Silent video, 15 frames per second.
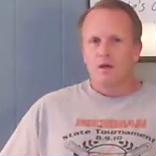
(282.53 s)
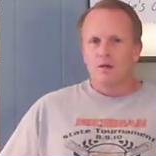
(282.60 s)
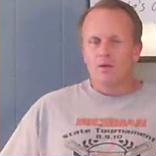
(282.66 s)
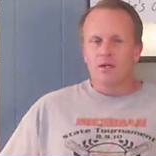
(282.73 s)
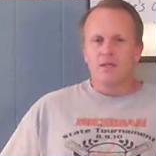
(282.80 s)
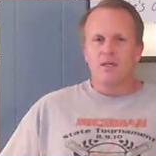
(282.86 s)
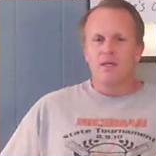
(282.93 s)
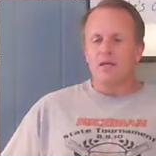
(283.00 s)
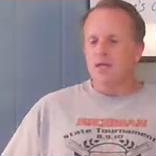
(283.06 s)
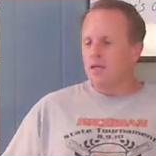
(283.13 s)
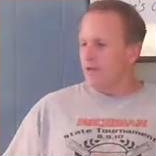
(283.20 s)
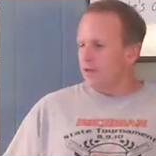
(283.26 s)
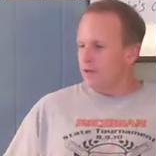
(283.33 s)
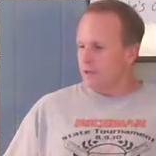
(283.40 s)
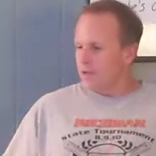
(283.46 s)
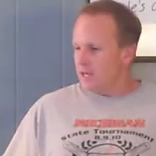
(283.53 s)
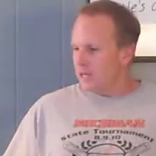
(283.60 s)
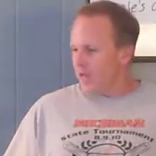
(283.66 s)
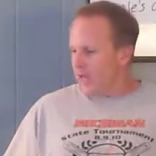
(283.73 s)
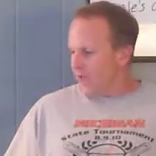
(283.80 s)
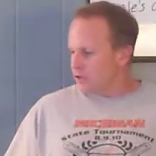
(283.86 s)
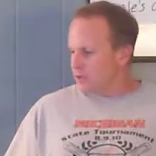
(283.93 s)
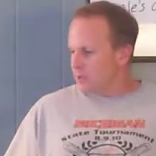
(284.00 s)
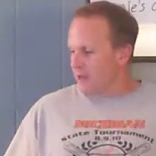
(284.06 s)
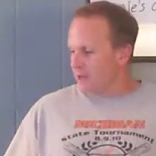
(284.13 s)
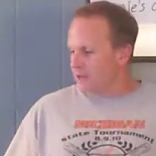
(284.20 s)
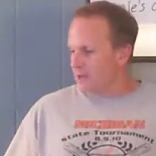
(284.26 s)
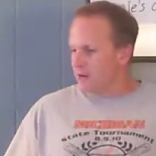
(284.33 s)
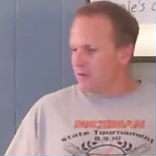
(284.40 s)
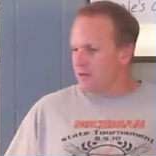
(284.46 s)
The key
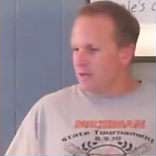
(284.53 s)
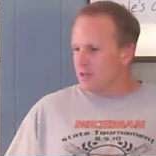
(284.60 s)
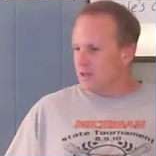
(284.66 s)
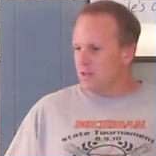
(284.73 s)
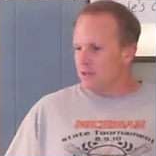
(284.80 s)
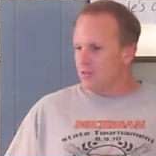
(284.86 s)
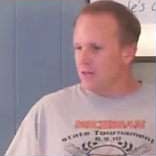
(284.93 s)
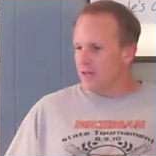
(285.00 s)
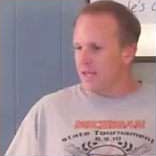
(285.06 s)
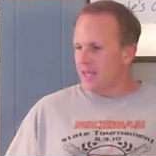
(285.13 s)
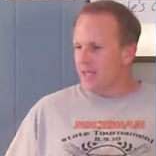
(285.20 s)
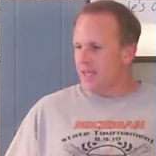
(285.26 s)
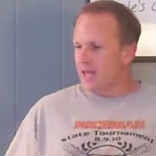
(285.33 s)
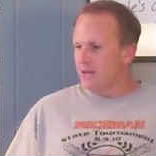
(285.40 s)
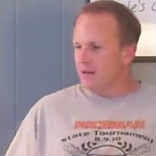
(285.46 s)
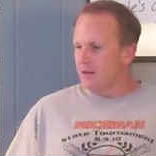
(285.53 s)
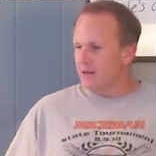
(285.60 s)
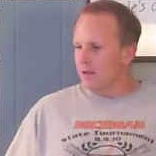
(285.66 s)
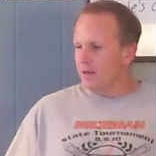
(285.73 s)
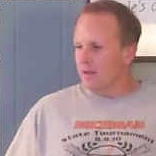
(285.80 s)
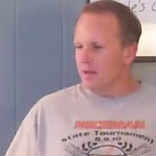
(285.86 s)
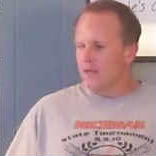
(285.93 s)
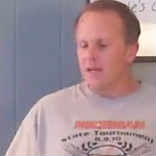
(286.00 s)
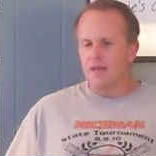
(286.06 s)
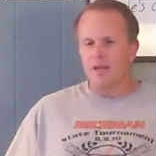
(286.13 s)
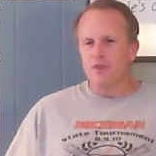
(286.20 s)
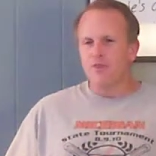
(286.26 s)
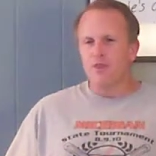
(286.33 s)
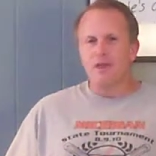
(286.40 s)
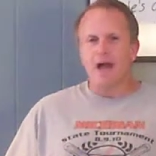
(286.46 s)
aspect of it is that I can't get
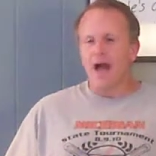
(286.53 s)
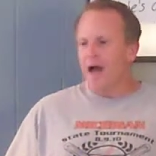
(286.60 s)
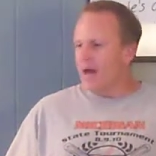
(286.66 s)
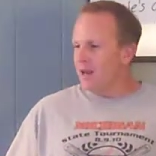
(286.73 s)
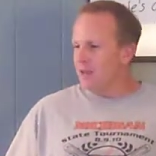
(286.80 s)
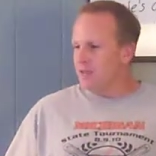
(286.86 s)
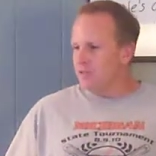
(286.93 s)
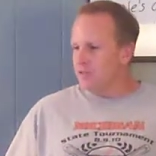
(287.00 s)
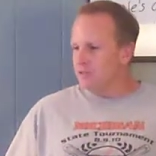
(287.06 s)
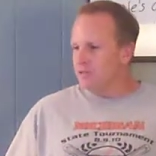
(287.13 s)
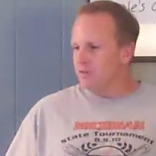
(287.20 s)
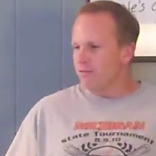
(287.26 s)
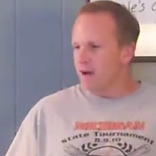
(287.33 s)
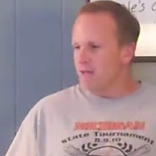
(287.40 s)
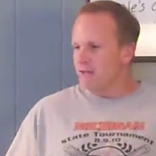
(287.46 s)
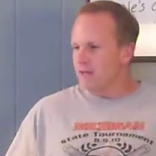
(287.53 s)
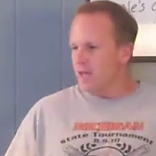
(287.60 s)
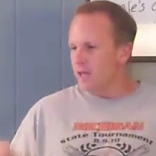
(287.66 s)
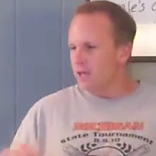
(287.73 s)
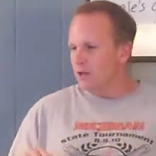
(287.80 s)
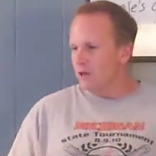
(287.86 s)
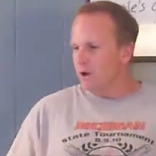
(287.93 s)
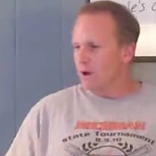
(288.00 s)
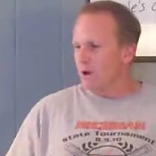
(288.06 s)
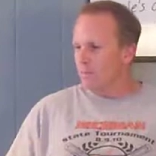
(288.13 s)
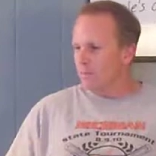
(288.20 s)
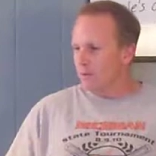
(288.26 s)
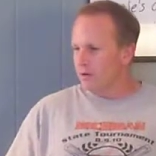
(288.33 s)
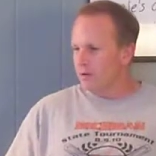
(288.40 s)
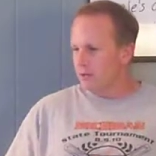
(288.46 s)
anything out of this if I take it
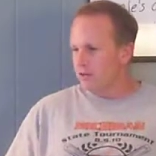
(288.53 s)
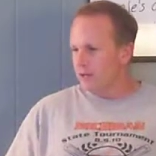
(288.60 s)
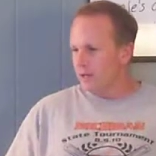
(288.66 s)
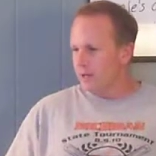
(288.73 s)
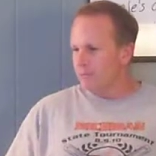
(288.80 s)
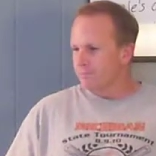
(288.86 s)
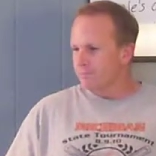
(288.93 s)
all personally.